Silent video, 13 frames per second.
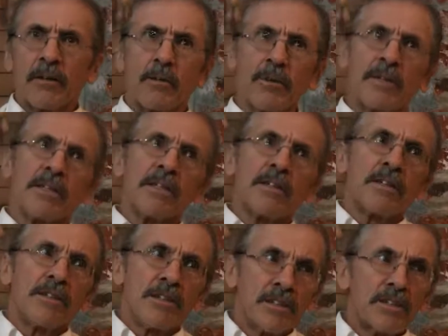with
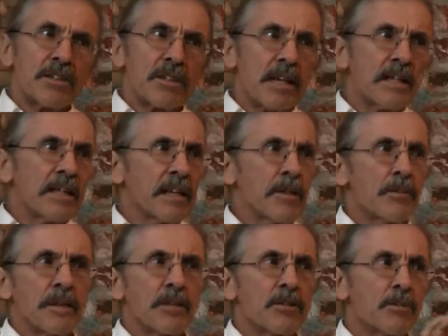the extent that I'd
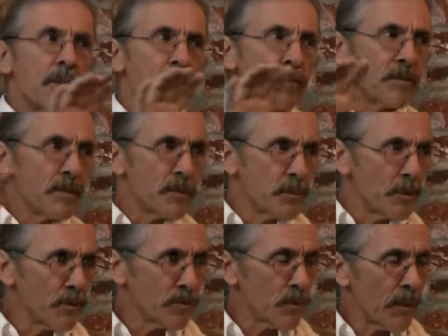been exposed to
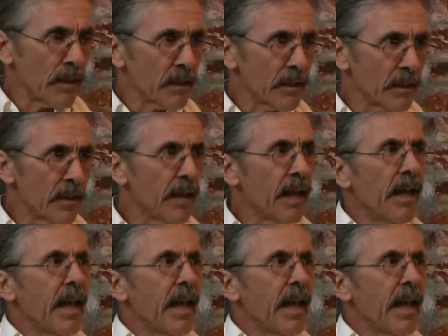spirituality,